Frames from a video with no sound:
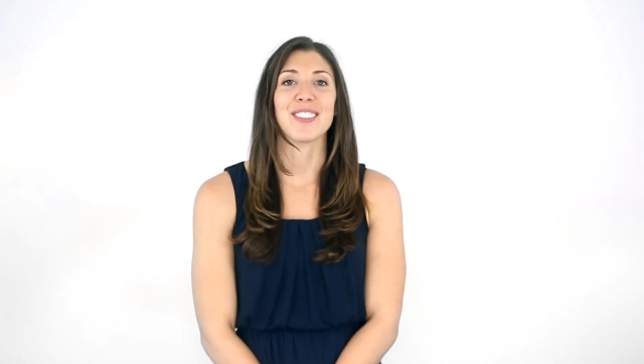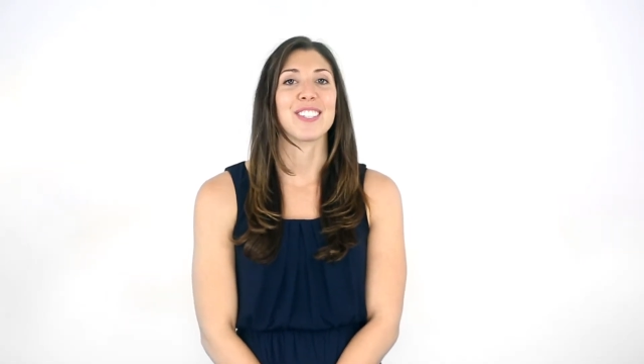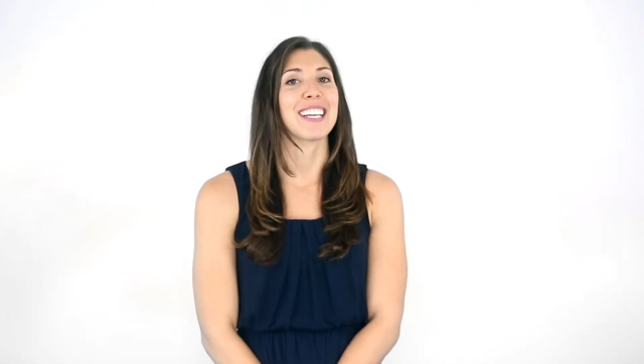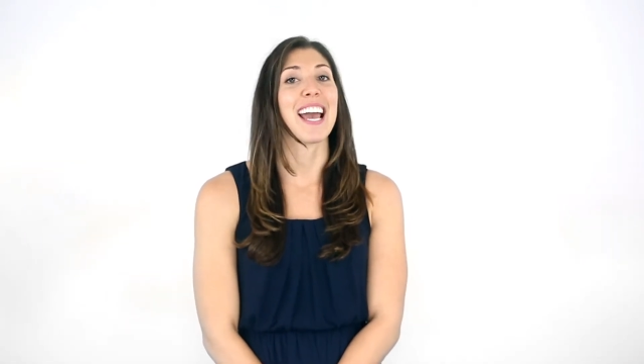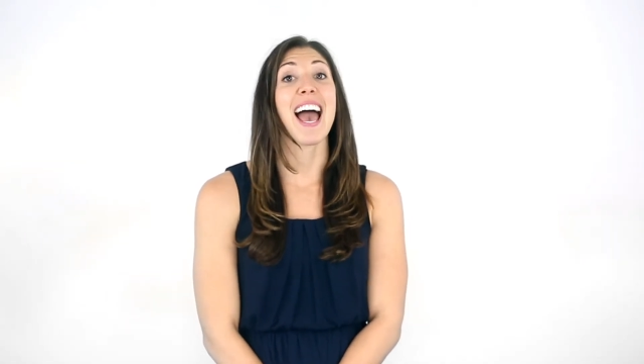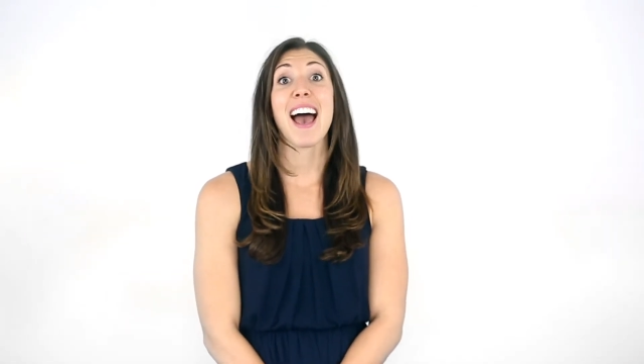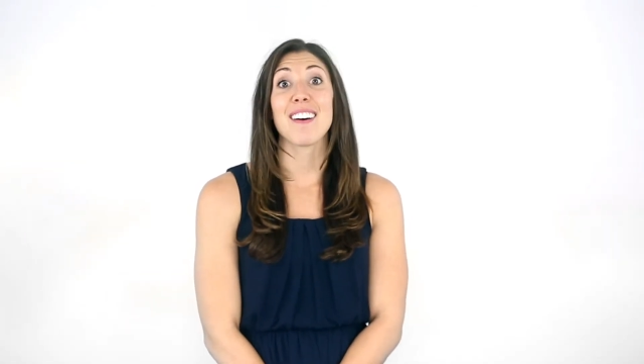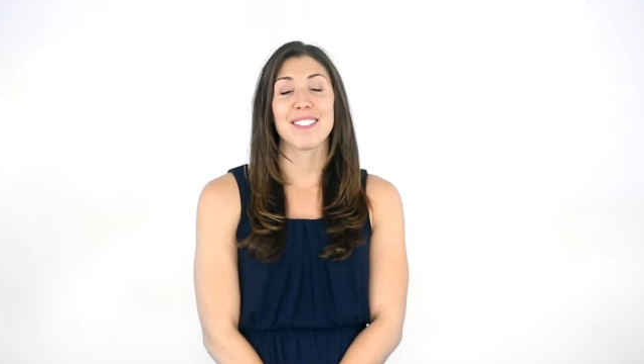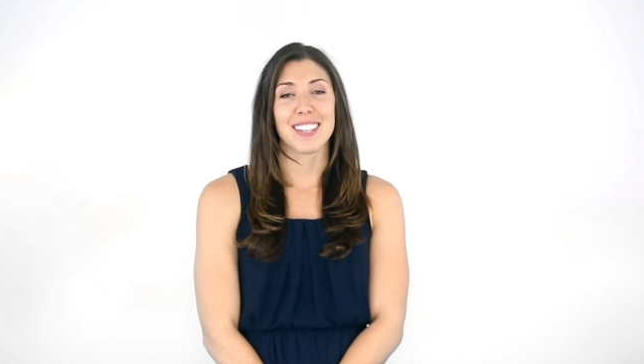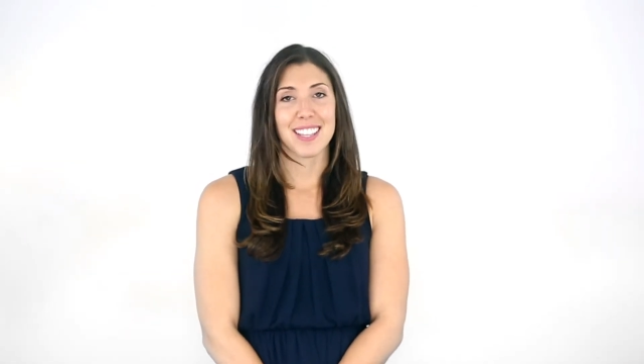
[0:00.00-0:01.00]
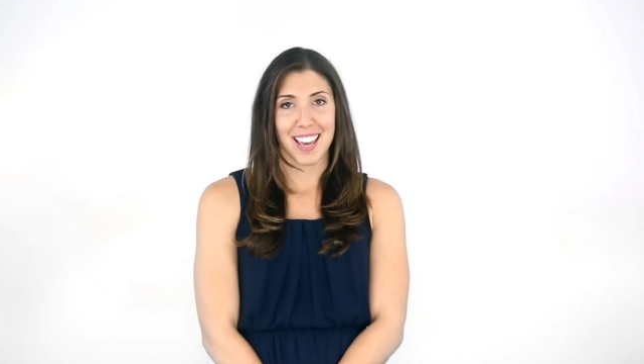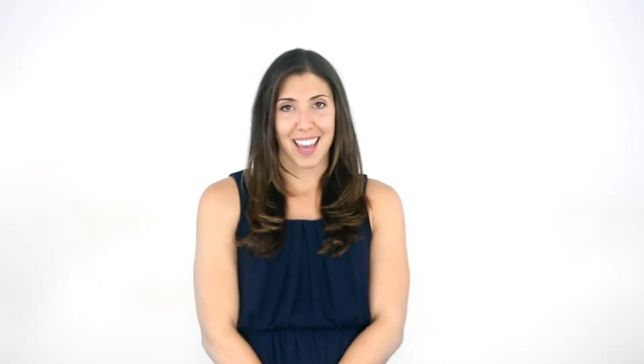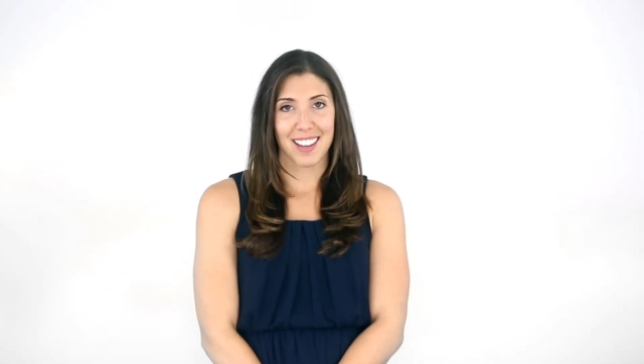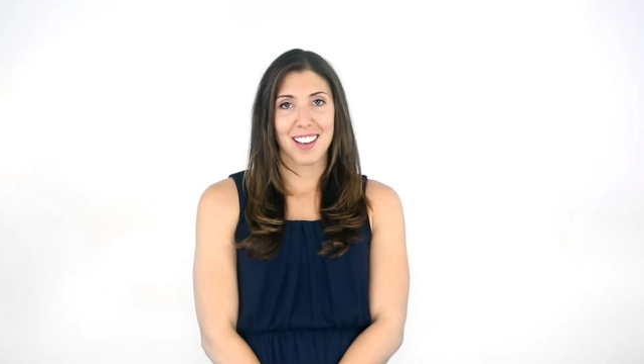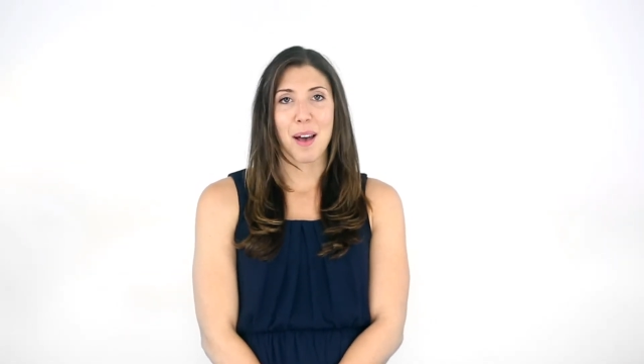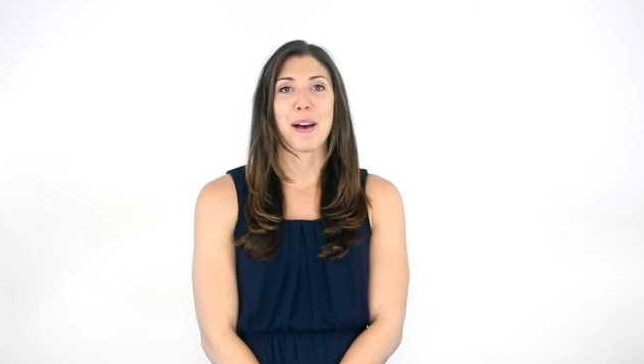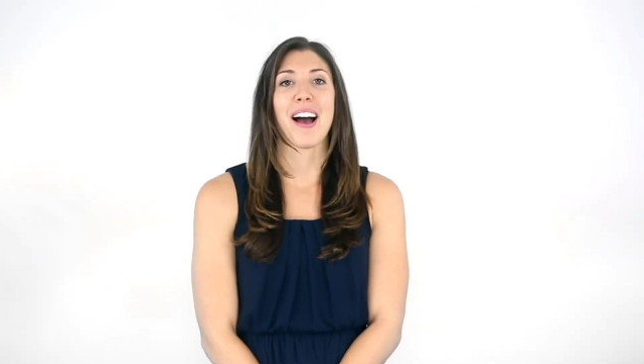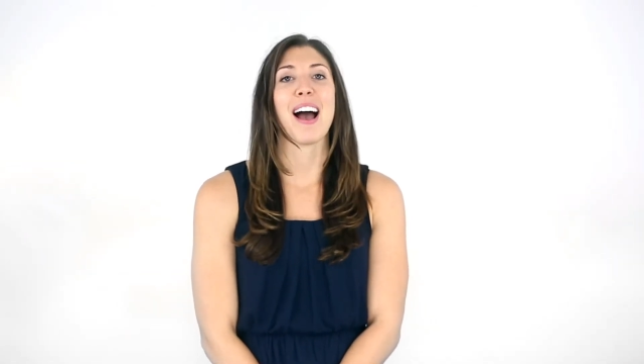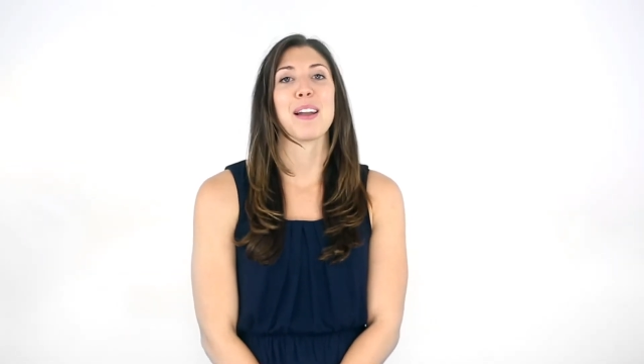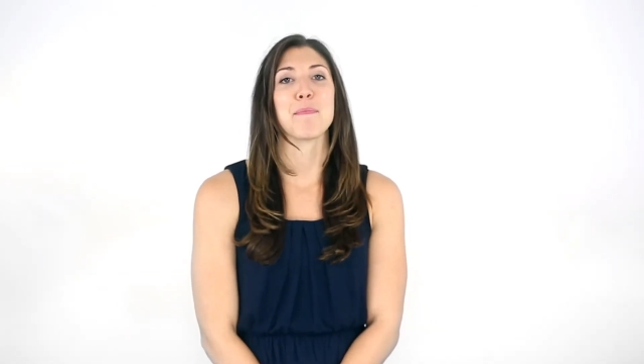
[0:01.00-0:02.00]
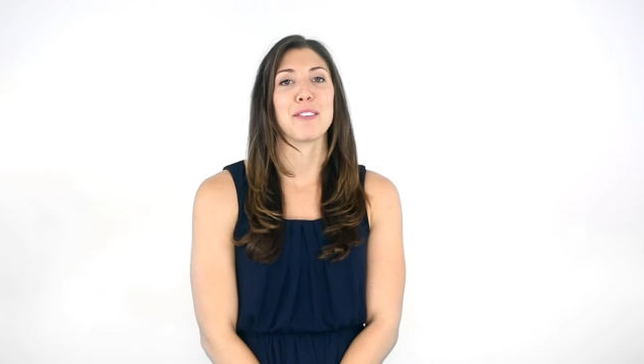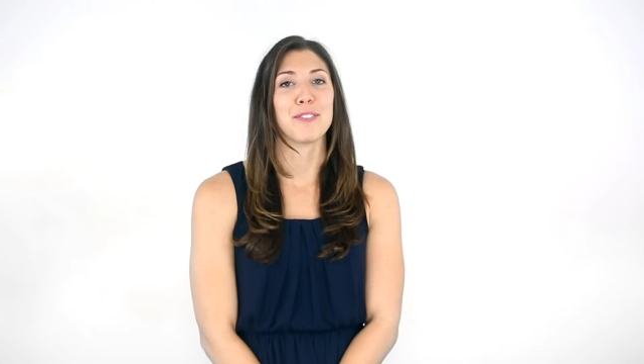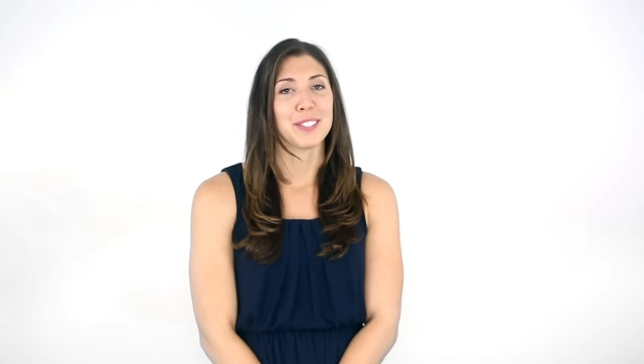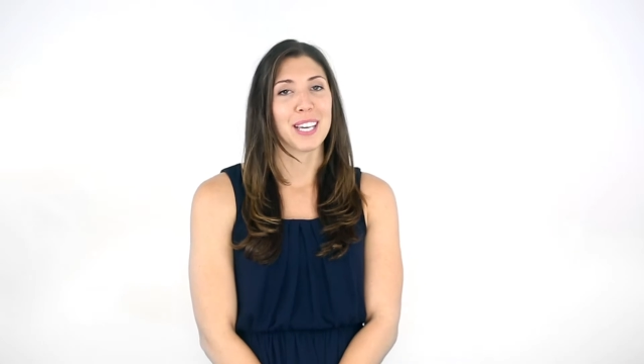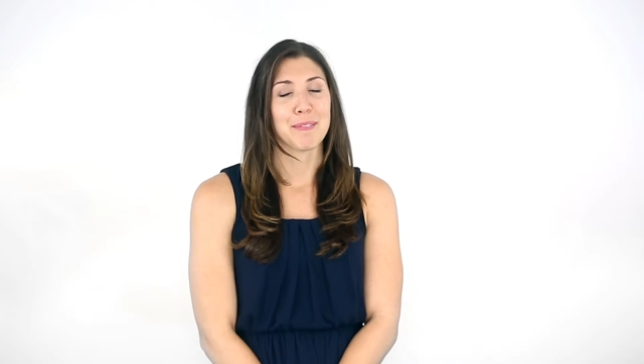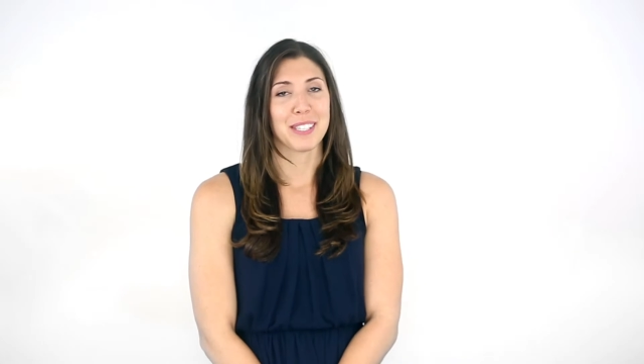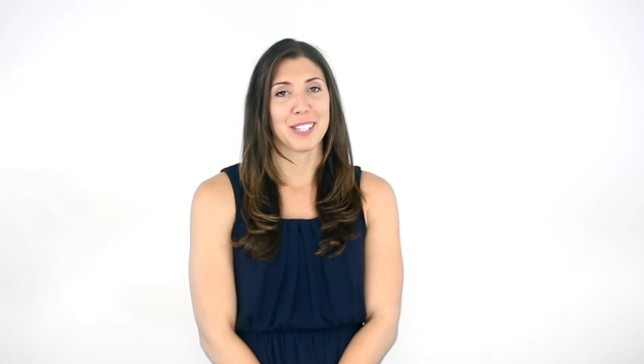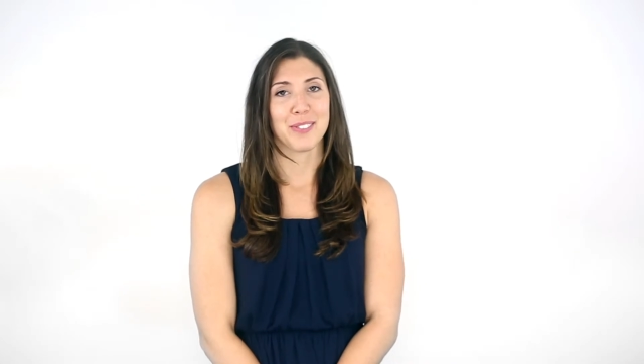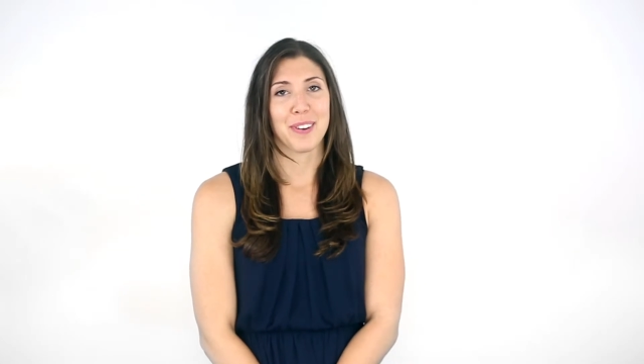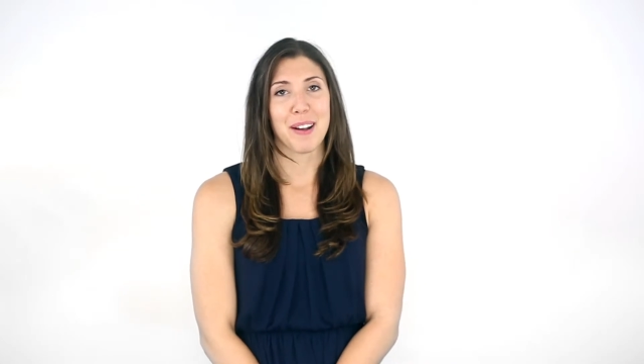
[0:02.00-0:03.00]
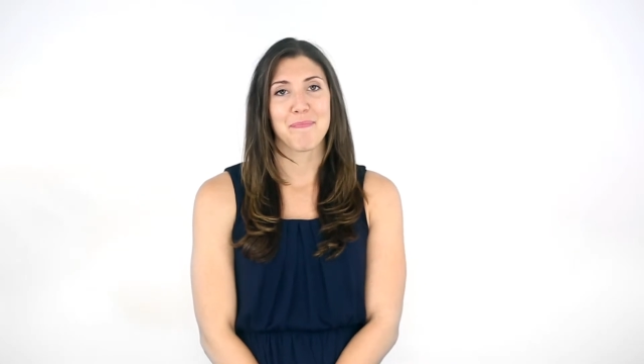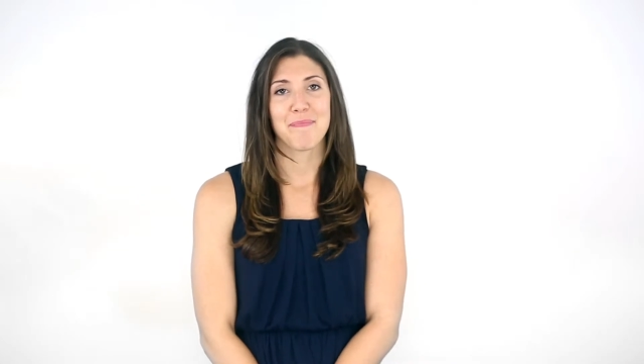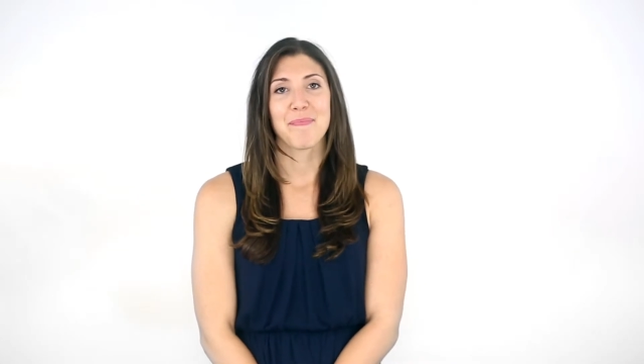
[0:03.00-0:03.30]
learning everything about how to be a full-time sales rep.